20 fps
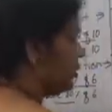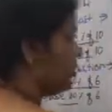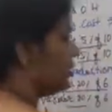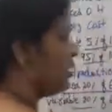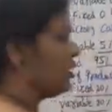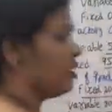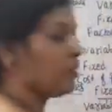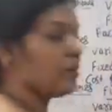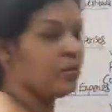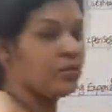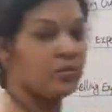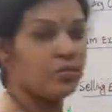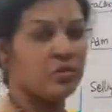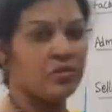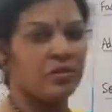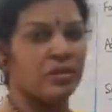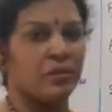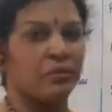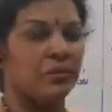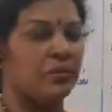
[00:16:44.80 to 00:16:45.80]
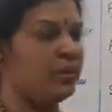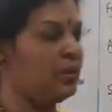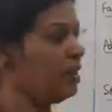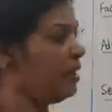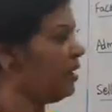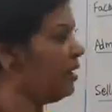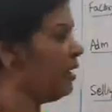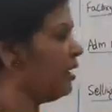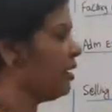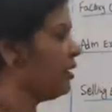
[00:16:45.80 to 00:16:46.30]
Here also same.
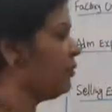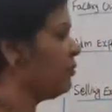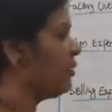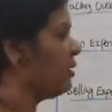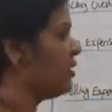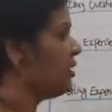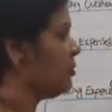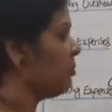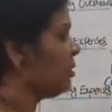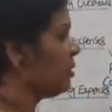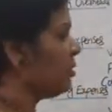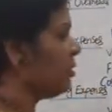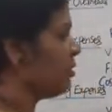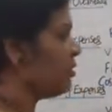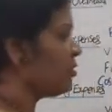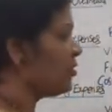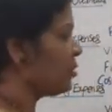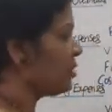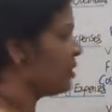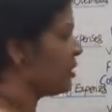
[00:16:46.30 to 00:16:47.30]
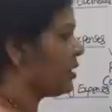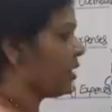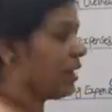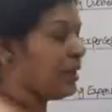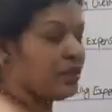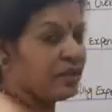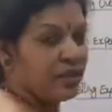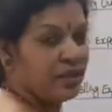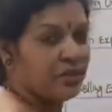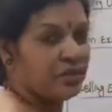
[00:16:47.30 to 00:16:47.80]
And variable cost you can
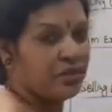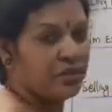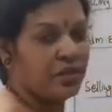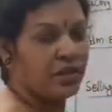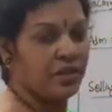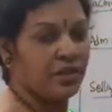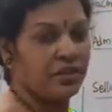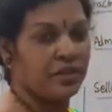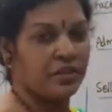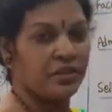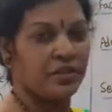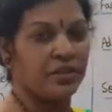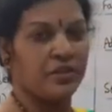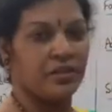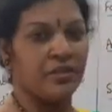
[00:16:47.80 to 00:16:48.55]
calculate it later.